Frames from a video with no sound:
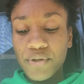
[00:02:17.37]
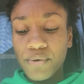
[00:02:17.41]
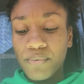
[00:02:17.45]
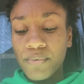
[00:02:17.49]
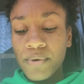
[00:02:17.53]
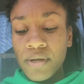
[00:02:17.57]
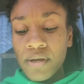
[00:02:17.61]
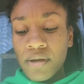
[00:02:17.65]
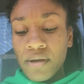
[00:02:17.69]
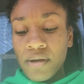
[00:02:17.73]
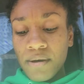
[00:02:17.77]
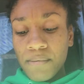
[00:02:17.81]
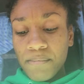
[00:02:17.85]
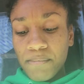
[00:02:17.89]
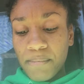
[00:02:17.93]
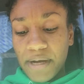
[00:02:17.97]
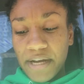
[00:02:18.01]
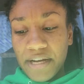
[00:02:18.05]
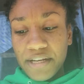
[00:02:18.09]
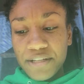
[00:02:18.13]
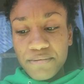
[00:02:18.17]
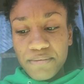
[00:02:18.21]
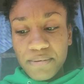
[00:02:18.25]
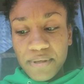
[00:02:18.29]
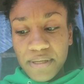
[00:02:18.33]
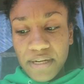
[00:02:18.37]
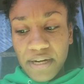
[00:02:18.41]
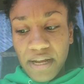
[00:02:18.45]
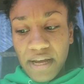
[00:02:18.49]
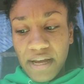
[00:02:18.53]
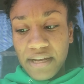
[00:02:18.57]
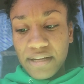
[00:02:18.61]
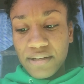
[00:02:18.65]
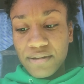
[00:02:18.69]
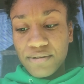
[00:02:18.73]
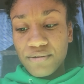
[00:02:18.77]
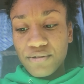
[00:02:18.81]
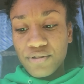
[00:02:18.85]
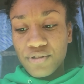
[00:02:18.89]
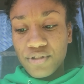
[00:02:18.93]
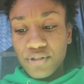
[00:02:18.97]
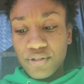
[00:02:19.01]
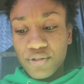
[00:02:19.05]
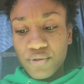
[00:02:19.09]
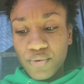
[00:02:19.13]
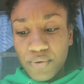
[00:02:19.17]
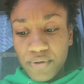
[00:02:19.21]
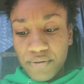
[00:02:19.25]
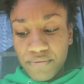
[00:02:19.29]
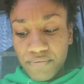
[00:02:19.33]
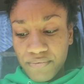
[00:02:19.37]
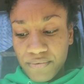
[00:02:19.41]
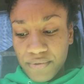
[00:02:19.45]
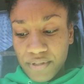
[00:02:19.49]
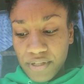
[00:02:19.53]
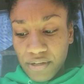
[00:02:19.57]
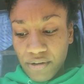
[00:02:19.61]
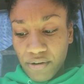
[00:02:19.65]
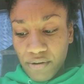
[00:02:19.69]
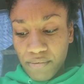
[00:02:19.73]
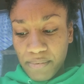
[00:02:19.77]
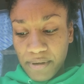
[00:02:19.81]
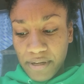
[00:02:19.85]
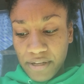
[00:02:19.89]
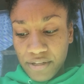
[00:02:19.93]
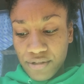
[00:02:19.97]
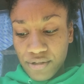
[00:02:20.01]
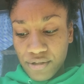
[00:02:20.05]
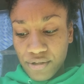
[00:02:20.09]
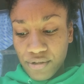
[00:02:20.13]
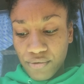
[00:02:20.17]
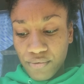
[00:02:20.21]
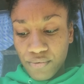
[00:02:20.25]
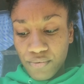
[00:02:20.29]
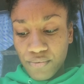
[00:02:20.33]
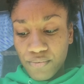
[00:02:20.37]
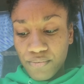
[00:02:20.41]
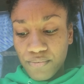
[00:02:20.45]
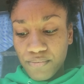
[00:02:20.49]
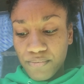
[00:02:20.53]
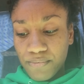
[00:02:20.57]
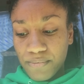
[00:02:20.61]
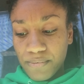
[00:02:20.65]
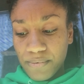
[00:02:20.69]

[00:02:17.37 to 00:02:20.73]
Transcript: So my husband and I just sort of did our best to